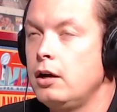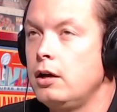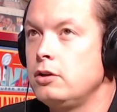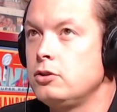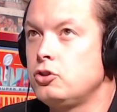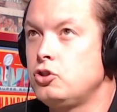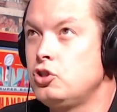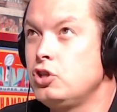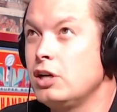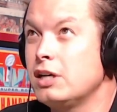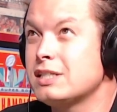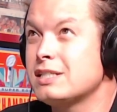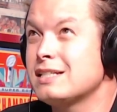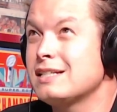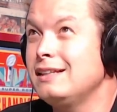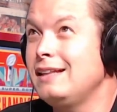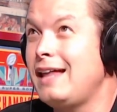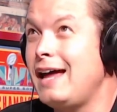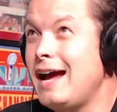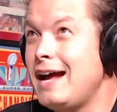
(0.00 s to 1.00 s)
Just
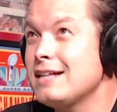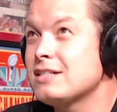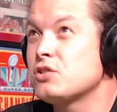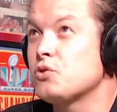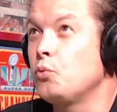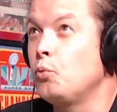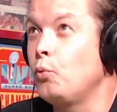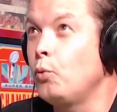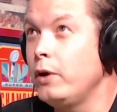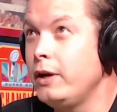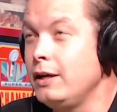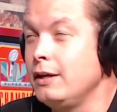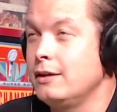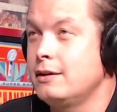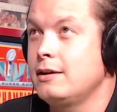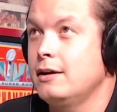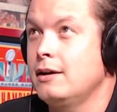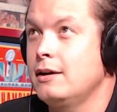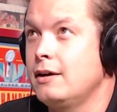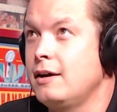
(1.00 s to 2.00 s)
last
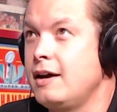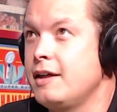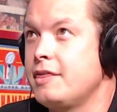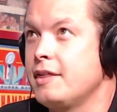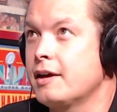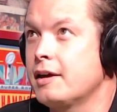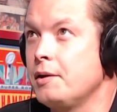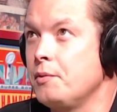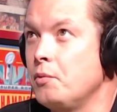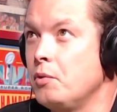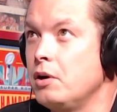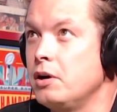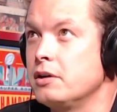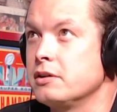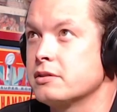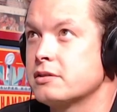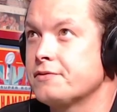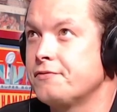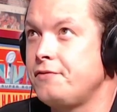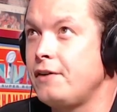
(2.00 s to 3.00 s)
week, I think it
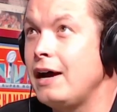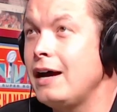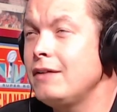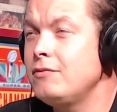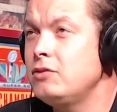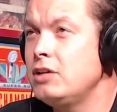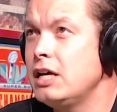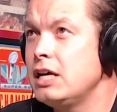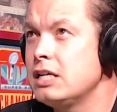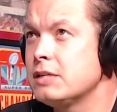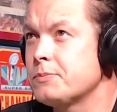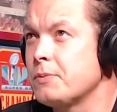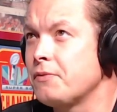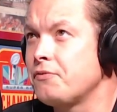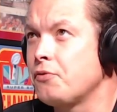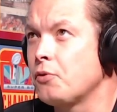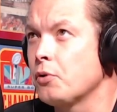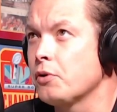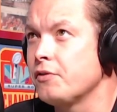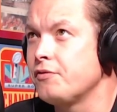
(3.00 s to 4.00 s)
was, 5 days
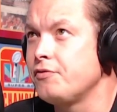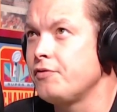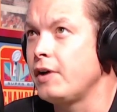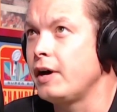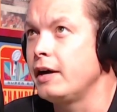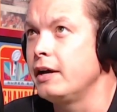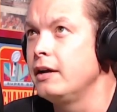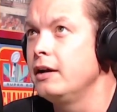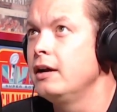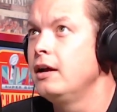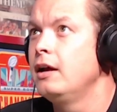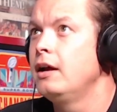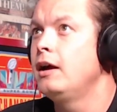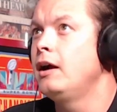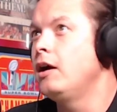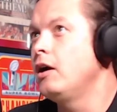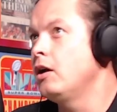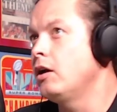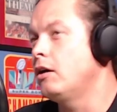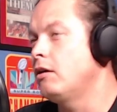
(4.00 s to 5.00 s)
before the fight.
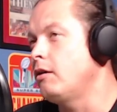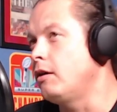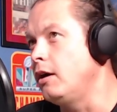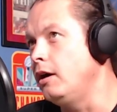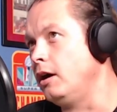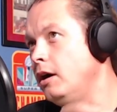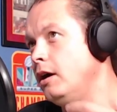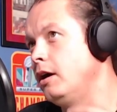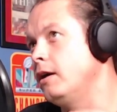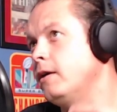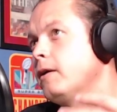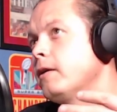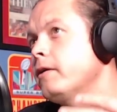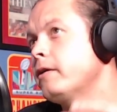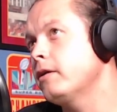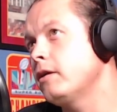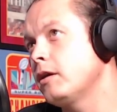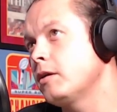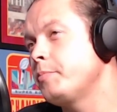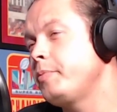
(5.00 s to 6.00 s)
Heard
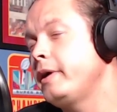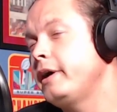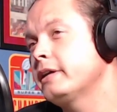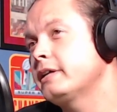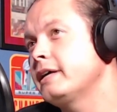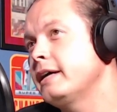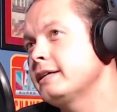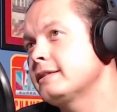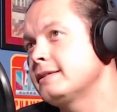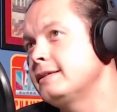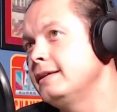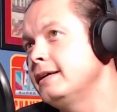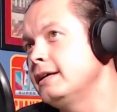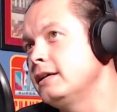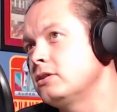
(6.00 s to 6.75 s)
it on a podcast today.